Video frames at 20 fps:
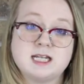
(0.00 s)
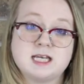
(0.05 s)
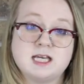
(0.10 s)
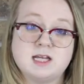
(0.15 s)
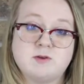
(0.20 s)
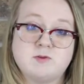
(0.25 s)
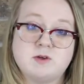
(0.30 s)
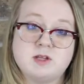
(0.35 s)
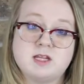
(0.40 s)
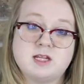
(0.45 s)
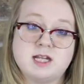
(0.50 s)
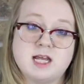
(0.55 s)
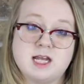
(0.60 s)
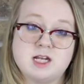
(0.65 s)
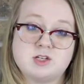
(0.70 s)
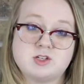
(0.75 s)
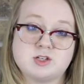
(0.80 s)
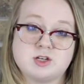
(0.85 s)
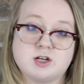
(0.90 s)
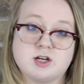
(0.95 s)
in with
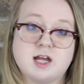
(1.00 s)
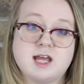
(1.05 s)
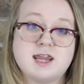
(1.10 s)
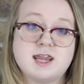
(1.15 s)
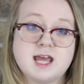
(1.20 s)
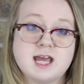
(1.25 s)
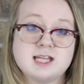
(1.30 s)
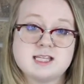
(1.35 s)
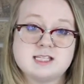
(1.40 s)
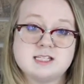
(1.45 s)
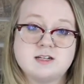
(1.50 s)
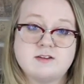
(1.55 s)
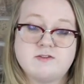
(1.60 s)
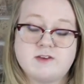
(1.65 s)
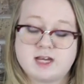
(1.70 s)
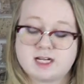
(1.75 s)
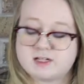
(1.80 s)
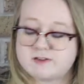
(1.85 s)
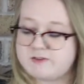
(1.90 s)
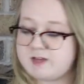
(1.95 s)
nature, and that's an
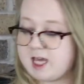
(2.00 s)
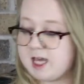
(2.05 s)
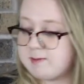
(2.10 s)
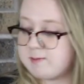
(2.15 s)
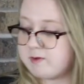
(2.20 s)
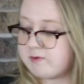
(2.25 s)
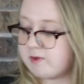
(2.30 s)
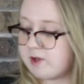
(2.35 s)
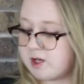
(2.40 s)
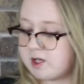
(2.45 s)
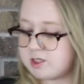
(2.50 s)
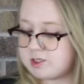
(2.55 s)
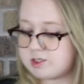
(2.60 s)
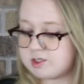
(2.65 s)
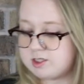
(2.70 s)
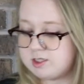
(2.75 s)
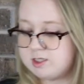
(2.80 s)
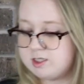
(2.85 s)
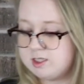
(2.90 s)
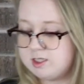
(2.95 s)
effective camouflage.
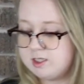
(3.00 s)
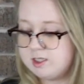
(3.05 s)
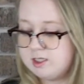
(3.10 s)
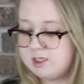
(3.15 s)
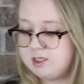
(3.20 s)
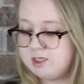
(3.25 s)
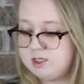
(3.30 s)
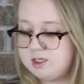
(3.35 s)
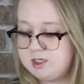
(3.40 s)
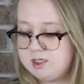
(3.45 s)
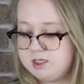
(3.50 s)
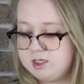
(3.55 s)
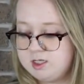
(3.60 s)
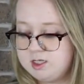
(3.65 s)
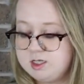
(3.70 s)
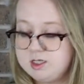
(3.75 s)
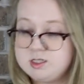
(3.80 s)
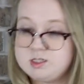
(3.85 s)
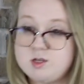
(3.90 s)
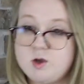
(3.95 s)

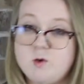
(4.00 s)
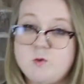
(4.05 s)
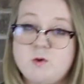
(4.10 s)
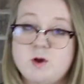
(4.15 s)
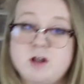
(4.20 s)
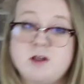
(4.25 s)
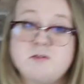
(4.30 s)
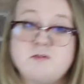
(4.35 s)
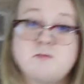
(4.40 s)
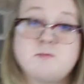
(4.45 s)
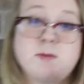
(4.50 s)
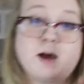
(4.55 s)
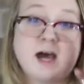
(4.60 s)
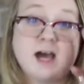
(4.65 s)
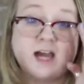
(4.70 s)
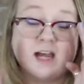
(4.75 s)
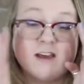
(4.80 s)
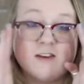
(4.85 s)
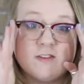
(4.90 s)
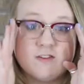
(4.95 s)
So one of
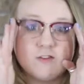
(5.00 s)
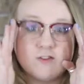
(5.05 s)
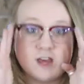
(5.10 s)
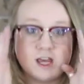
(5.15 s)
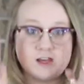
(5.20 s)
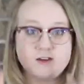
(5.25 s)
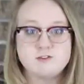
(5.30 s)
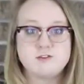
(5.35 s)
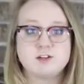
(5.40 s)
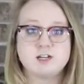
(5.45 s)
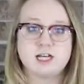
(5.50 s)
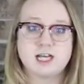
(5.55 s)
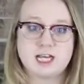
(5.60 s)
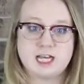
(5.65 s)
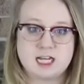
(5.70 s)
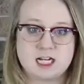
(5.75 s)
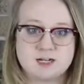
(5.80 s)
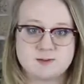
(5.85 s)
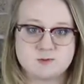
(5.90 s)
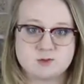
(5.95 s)
my favorite
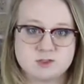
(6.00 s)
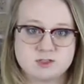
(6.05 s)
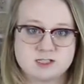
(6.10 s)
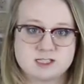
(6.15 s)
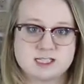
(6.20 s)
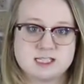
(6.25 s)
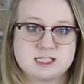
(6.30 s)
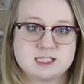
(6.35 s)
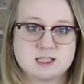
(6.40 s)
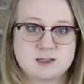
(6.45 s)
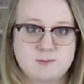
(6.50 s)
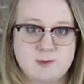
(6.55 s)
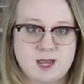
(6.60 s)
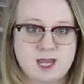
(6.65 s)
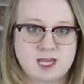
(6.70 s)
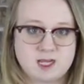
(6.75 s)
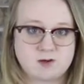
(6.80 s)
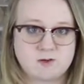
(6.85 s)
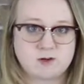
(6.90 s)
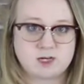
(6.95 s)
animals is the
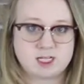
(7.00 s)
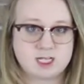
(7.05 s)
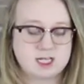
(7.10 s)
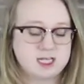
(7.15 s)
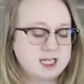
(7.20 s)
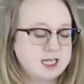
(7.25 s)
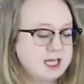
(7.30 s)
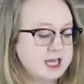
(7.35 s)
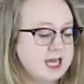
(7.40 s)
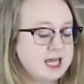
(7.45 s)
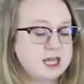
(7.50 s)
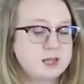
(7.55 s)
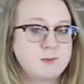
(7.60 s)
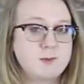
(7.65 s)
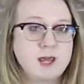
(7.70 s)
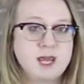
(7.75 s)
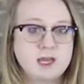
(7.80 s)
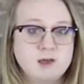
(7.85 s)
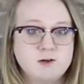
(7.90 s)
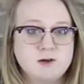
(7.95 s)
penguin. And the
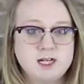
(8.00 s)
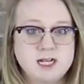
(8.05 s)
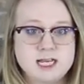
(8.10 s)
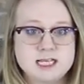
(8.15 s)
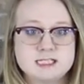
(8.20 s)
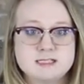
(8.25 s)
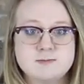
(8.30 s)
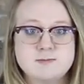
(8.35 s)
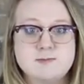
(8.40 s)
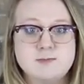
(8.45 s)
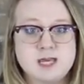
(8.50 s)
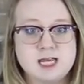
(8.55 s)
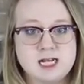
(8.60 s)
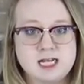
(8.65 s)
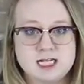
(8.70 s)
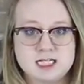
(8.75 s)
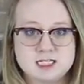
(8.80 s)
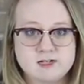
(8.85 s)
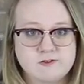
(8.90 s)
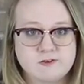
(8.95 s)
penguin has
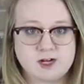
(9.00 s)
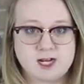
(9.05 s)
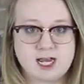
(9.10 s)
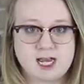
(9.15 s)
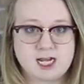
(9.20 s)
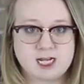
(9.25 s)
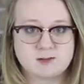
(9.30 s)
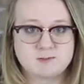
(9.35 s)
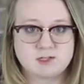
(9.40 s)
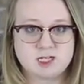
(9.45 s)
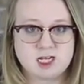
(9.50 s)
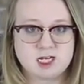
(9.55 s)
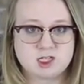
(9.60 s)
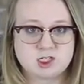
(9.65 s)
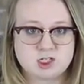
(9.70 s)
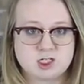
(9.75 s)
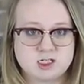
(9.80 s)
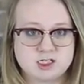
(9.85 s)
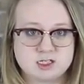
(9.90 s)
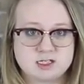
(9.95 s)
many different
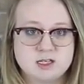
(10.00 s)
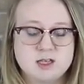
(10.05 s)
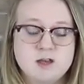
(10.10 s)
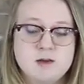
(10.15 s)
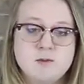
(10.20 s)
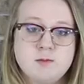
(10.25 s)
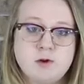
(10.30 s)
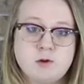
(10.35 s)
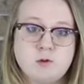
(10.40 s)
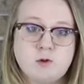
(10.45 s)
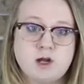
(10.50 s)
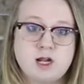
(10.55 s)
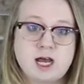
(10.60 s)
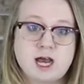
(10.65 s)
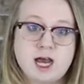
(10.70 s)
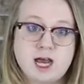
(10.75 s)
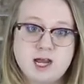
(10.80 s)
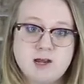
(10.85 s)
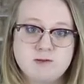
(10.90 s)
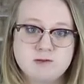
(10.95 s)
adaptations, but one
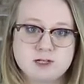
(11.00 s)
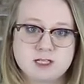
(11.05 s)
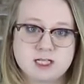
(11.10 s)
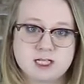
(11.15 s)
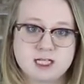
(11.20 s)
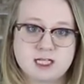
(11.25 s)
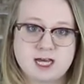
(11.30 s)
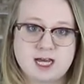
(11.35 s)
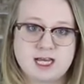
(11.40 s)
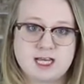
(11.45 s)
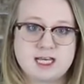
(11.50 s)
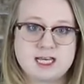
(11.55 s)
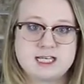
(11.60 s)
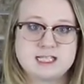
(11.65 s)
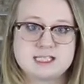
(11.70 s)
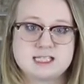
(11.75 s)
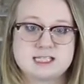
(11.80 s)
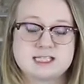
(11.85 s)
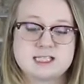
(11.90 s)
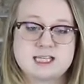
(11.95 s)
I really like
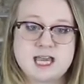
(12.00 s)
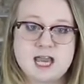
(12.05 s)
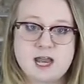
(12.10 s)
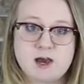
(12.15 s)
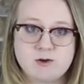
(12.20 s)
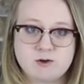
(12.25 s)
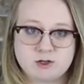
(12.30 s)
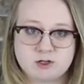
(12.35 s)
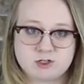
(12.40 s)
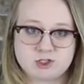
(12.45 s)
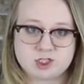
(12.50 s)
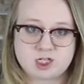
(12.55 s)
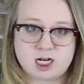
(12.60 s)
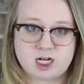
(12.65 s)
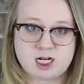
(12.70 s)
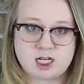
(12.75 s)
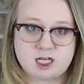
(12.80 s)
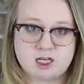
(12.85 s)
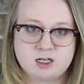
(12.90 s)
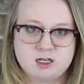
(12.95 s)
is its counter
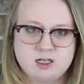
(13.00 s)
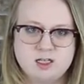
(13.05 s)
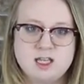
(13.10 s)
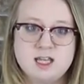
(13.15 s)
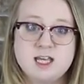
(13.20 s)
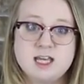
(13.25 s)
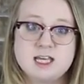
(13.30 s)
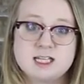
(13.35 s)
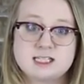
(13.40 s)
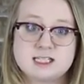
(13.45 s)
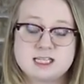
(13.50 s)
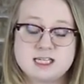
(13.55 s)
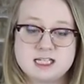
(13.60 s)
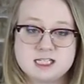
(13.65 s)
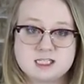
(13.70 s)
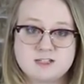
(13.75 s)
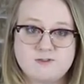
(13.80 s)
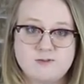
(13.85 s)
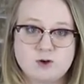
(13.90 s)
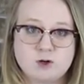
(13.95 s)
shading. It's
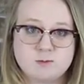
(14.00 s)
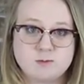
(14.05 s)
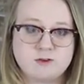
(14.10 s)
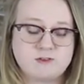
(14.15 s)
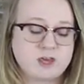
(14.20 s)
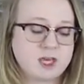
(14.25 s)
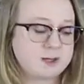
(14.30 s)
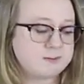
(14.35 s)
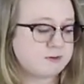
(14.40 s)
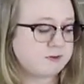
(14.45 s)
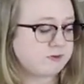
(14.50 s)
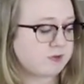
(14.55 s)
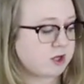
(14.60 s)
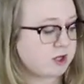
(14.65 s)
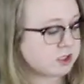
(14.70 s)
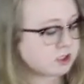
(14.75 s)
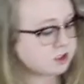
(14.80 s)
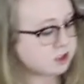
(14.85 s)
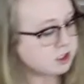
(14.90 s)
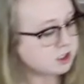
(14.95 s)
its form of
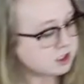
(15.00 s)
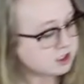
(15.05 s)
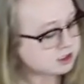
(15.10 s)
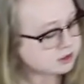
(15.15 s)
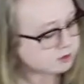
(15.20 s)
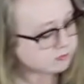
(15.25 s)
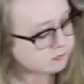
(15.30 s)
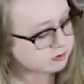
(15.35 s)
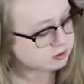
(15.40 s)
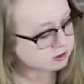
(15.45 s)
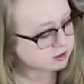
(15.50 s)
camouflage. So if you